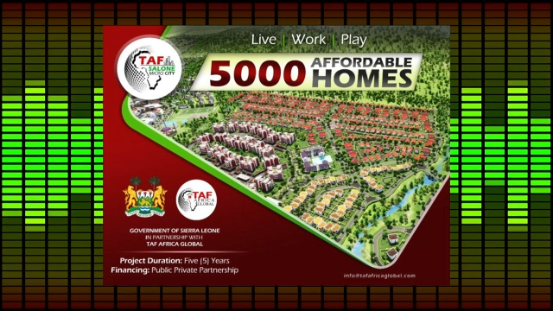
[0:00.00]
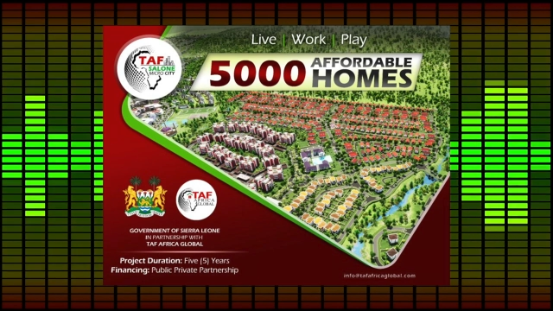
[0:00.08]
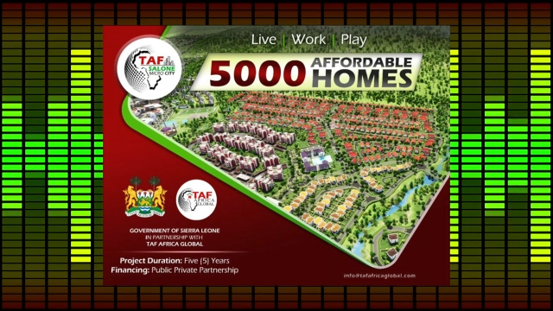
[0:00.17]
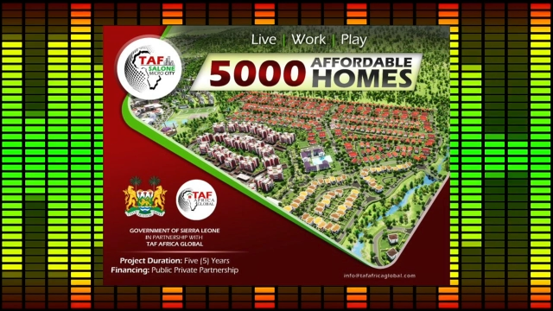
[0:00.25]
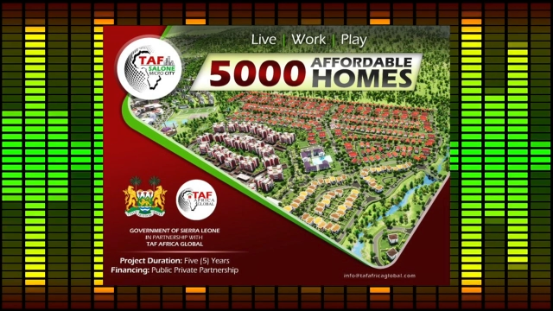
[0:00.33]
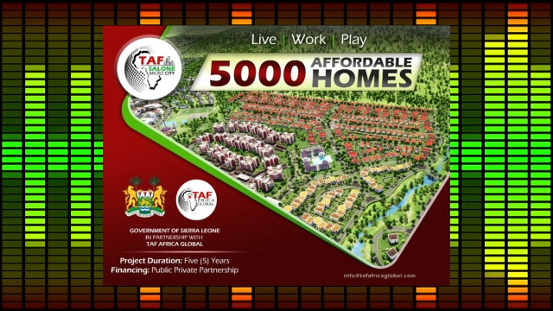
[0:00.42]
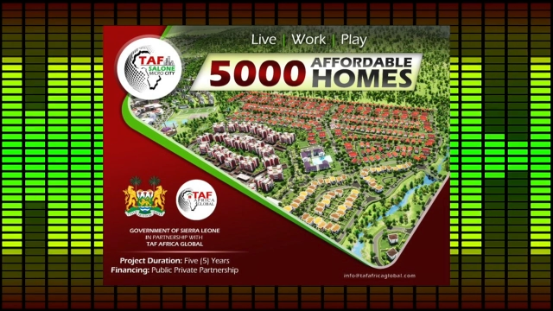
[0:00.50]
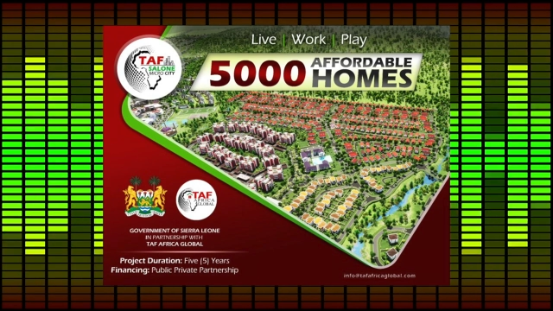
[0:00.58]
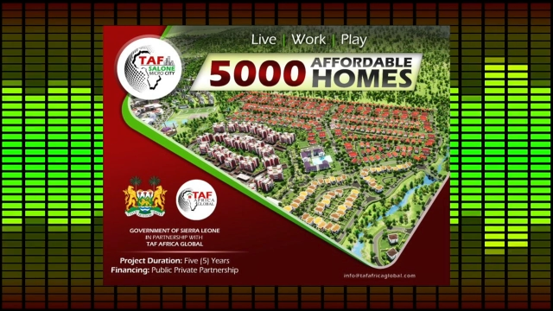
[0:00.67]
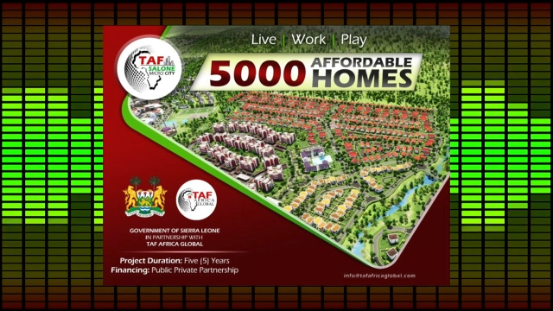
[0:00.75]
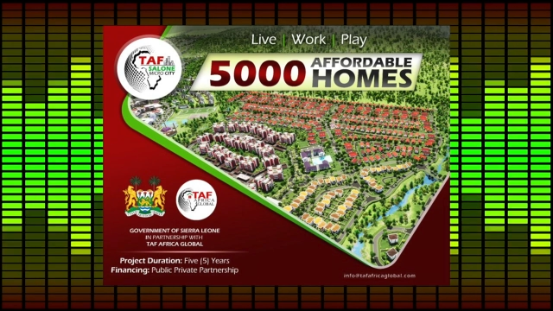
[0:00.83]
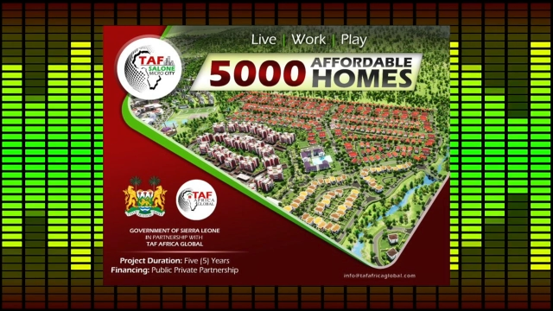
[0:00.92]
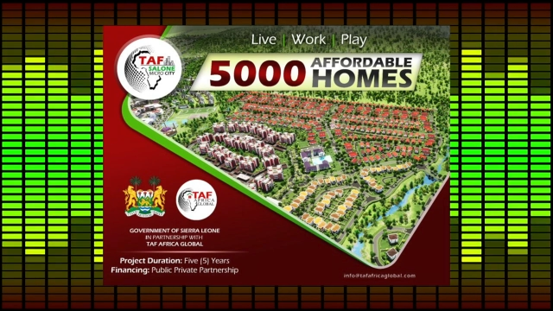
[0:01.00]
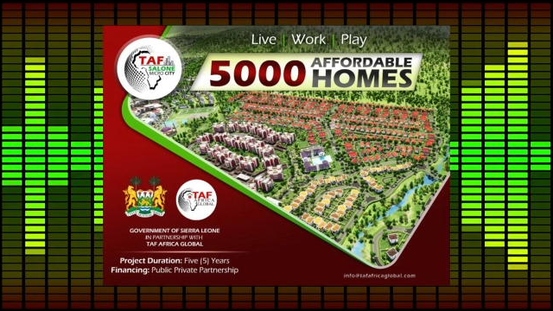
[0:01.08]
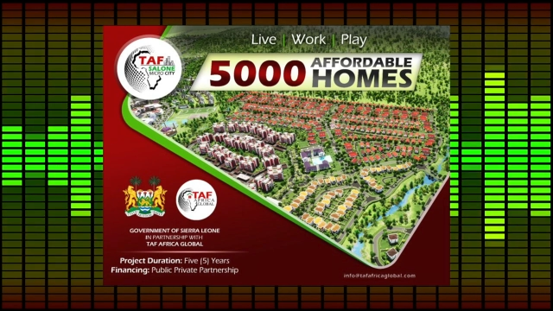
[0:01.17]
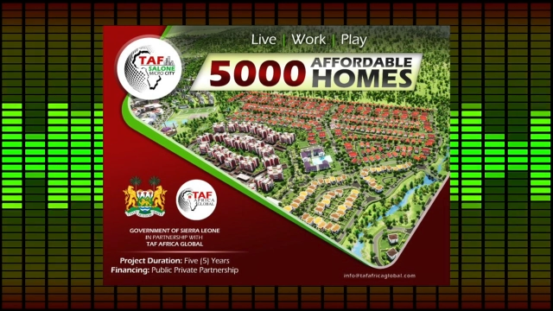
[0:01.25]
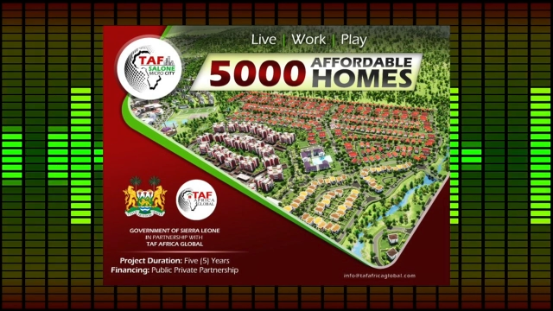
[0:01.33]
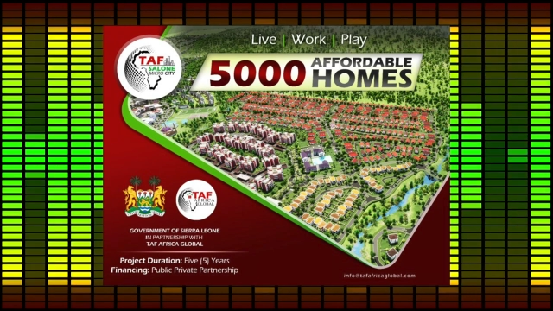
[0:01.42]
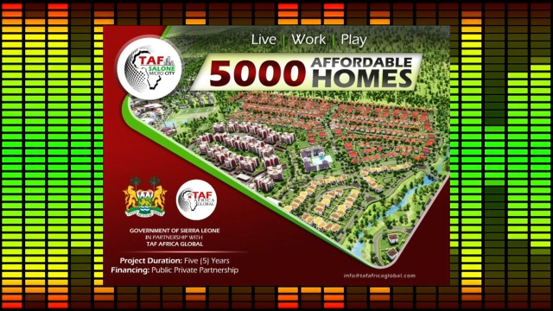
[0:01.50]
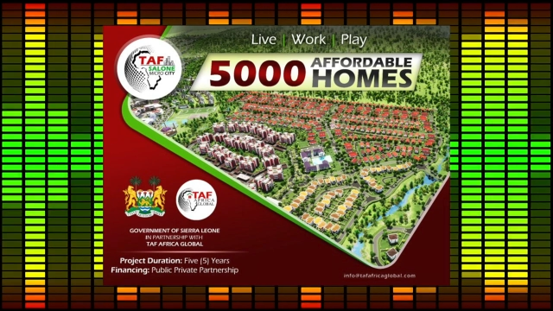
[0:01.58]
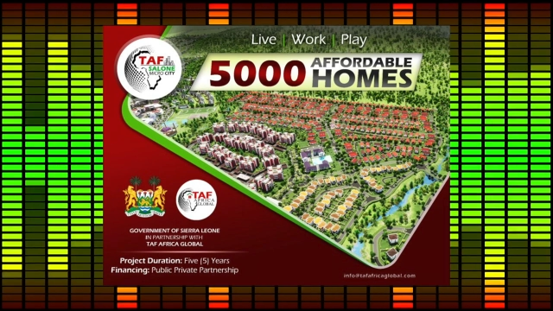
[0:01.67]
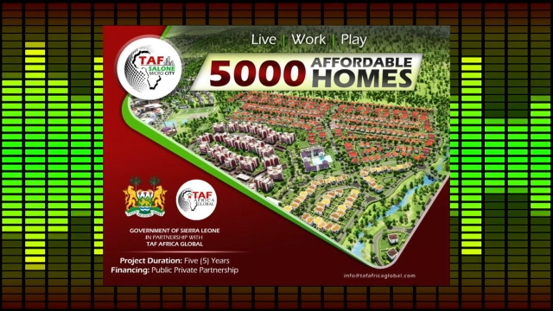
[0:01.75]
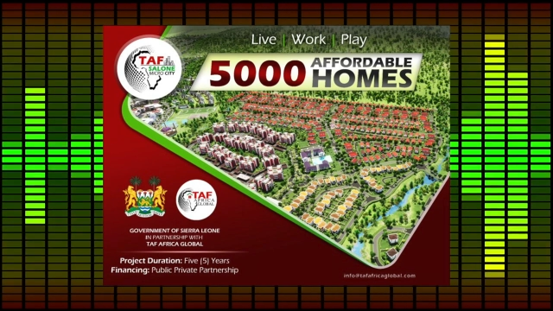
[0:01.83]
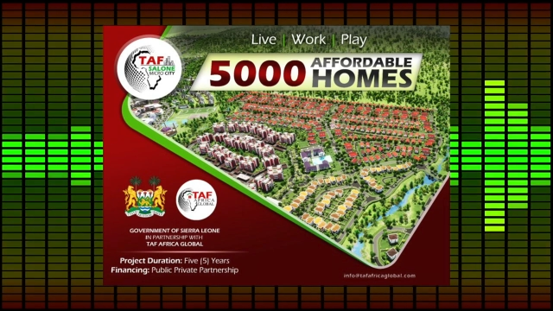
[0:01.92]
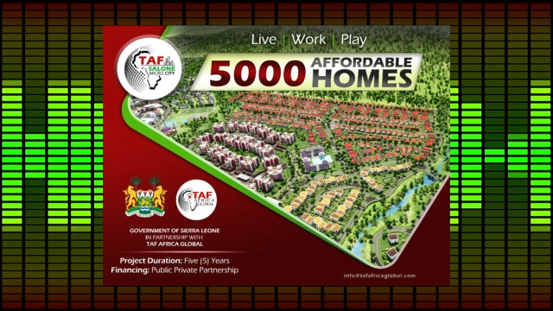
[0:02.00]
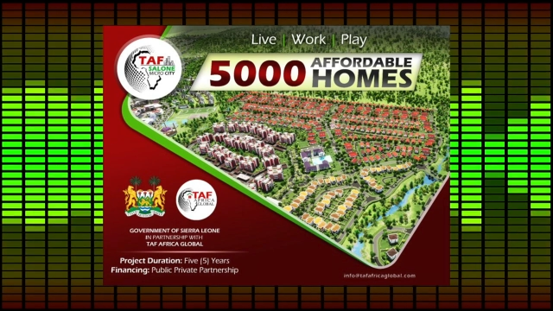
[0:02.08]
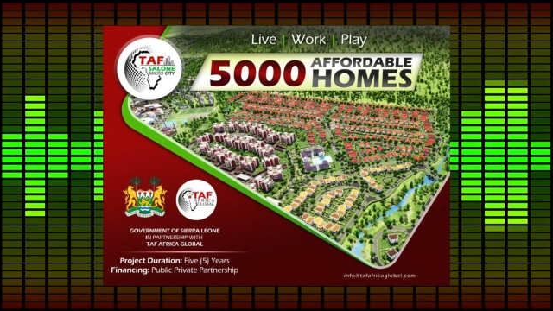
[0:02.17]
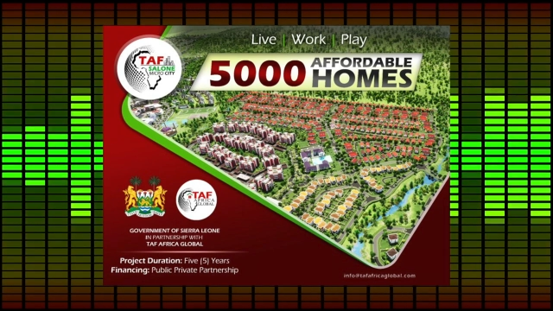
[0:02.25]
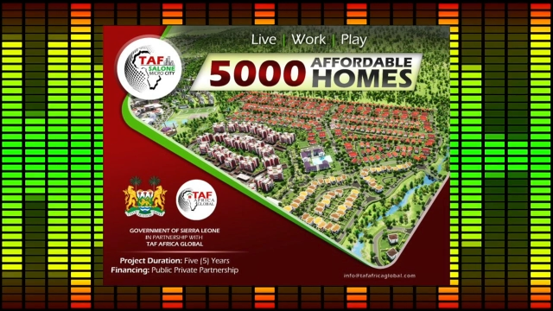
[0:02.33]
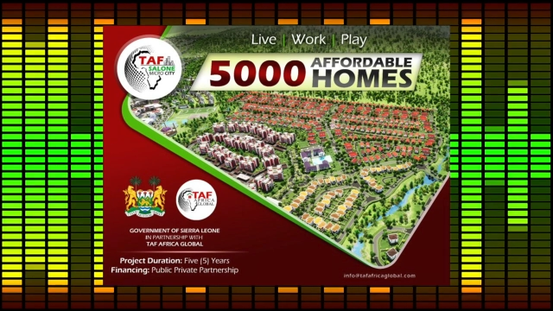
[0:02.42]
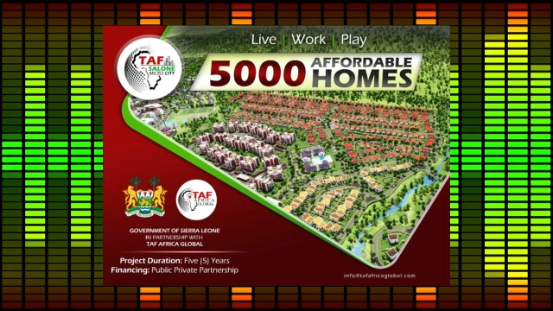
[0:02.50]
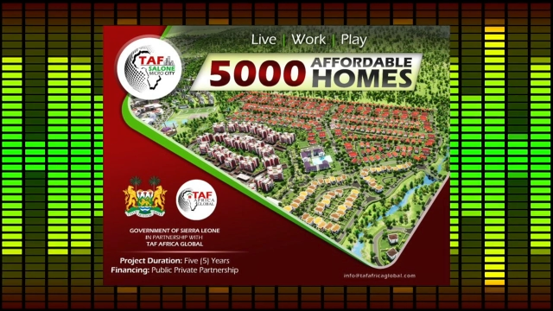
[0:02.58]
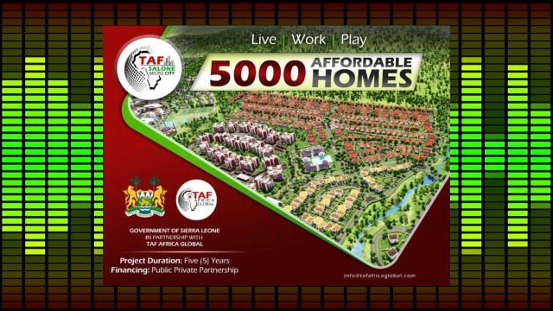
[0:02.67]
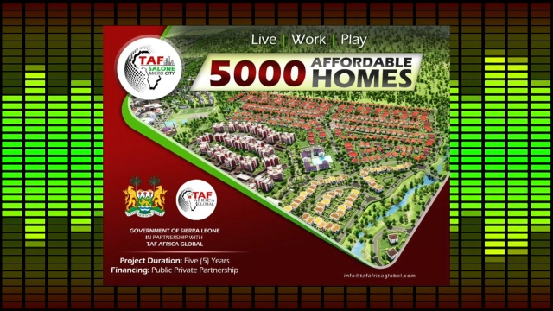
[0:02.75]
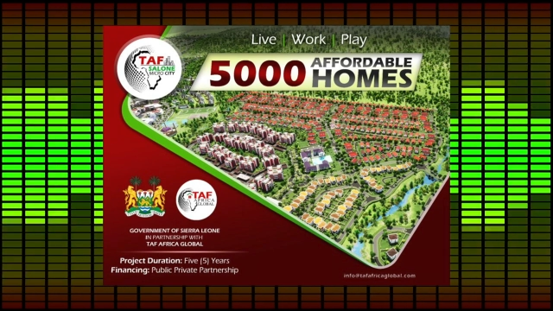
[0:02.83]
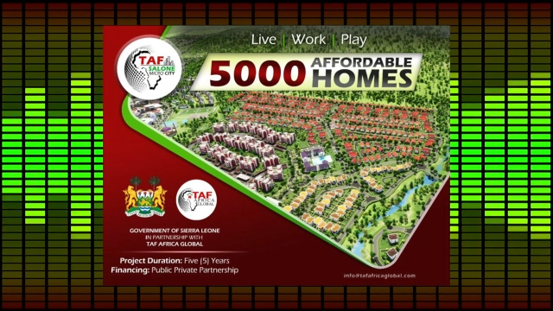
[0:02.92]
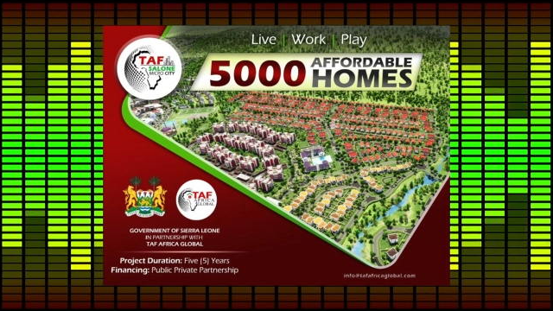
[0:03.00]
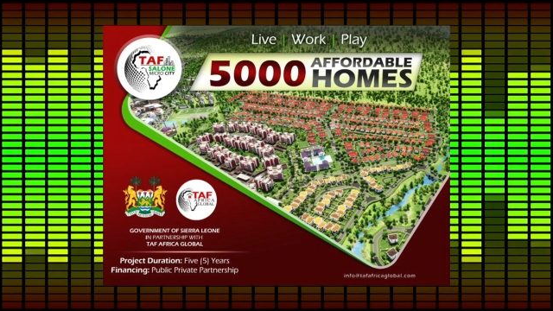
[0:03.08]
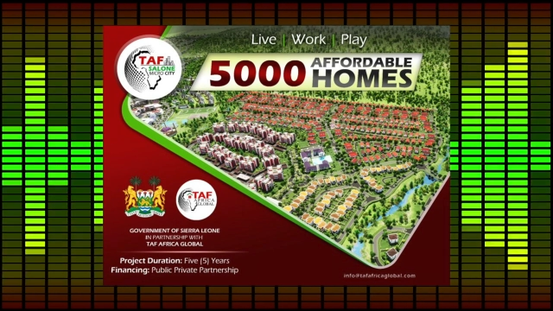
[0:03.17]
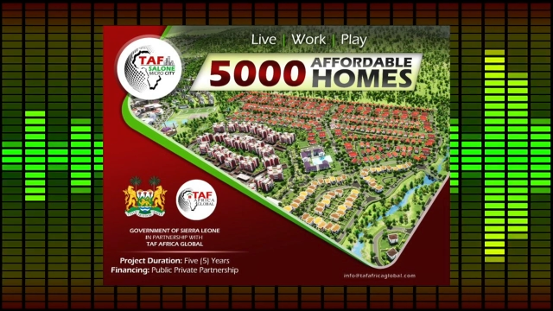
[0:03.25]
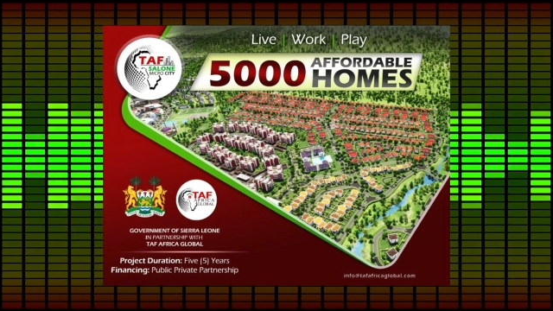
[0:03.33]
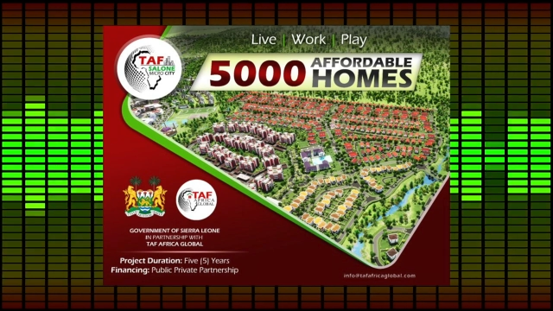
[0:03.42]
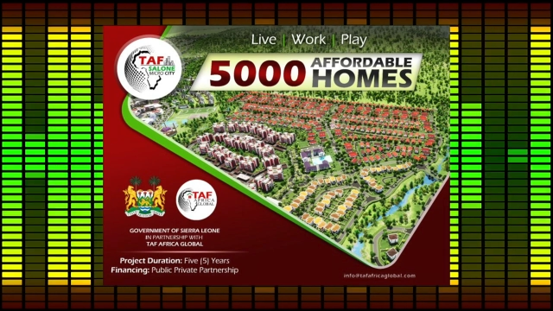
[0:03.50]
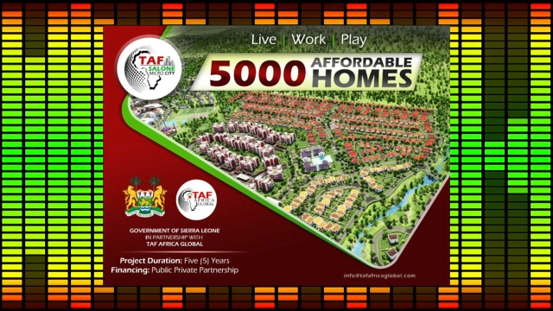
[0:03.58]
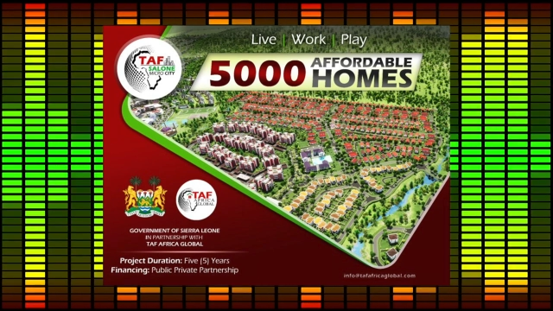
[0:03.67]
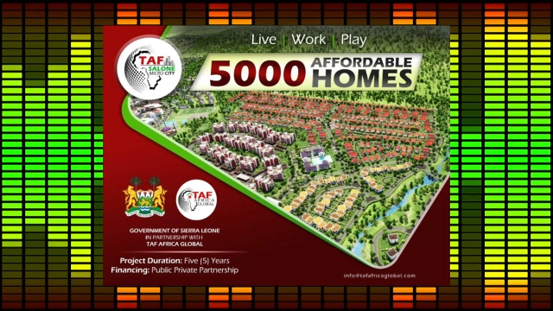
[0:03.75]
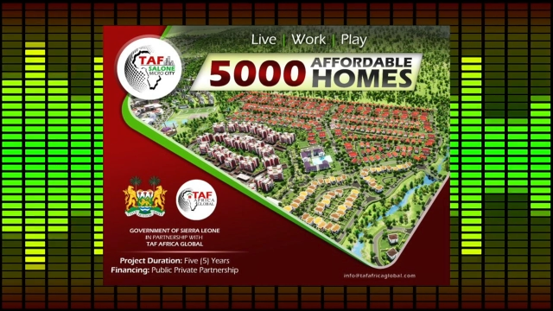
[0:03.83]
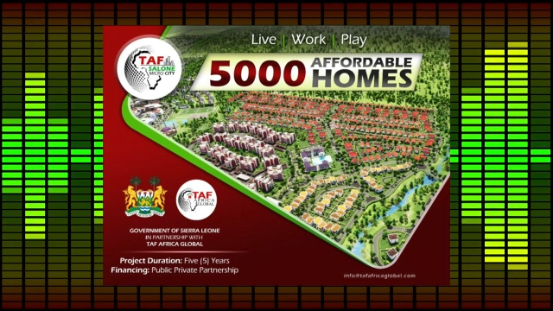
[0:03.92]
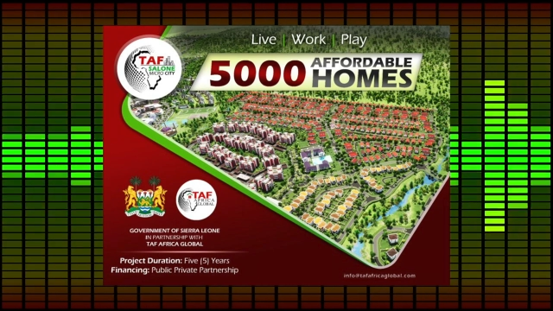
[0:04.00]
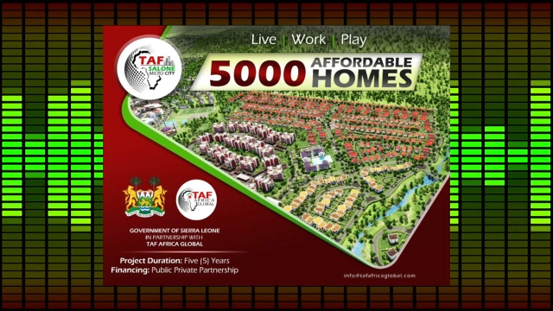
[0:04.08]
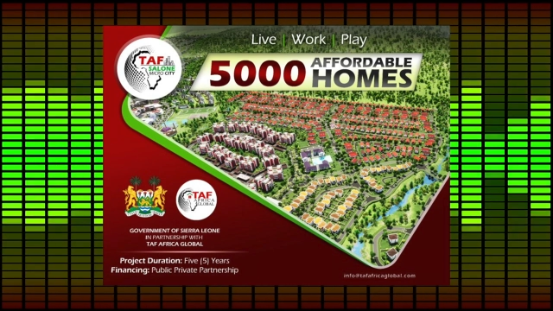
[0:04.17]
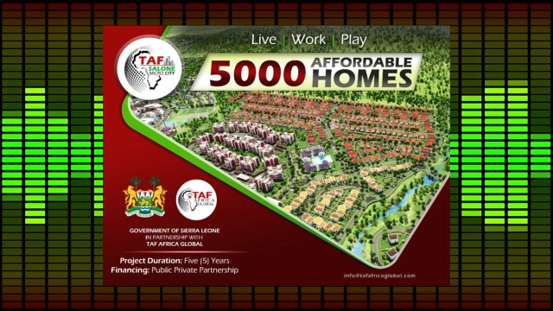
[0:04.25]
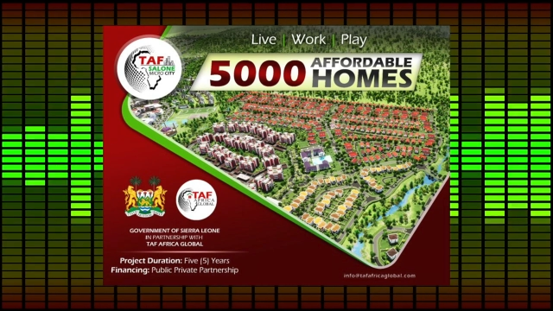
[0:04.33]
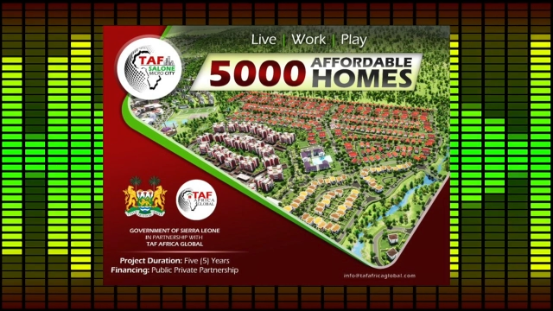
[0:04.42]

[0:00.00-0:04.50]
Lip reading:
(no speaker visible)